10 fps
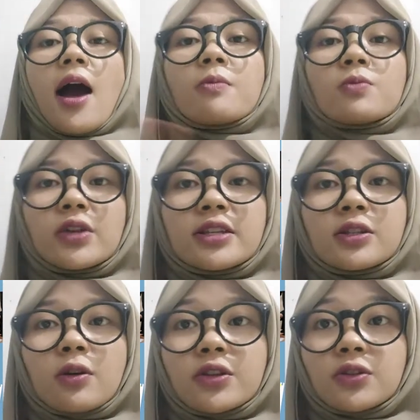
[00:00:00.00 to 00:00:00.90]
I'm really
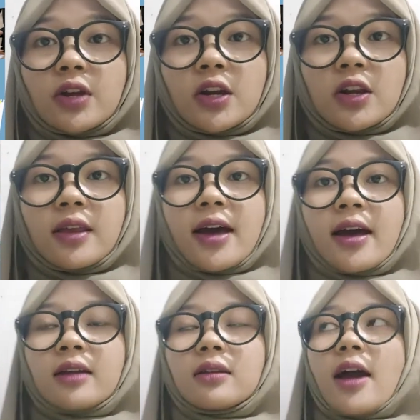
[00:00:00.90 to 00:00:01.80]
sorry to hear
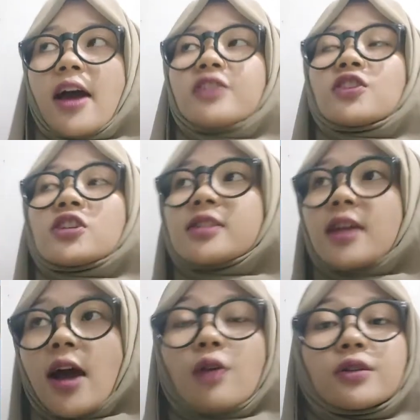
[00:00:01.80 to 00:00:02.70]
that. I
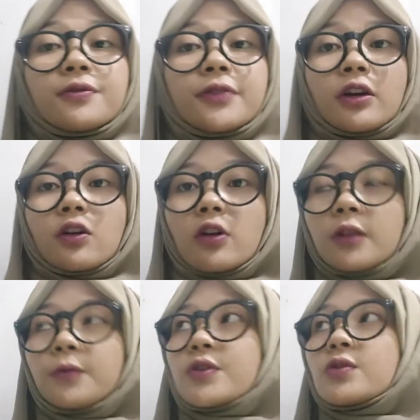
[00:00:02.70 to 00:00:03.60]
understand how
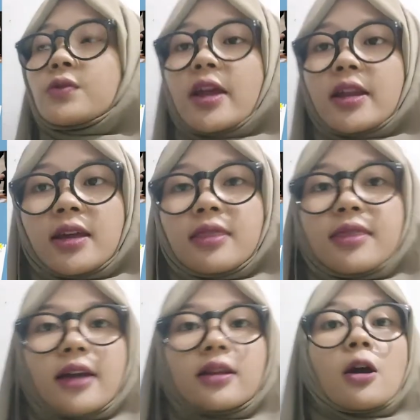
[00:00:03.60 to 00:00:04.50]
difficult, frustrating
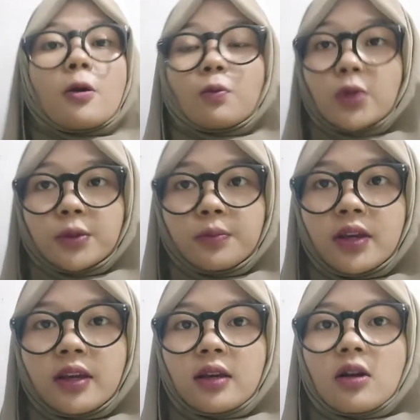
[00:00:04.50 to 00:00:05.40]
that would
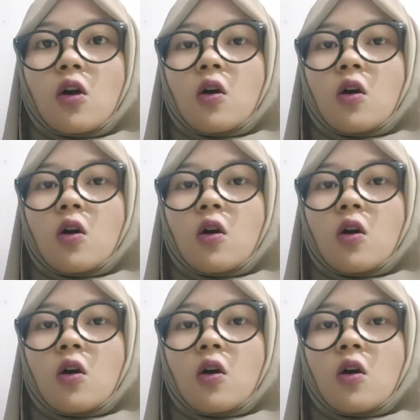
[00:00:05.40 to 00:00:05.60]
be.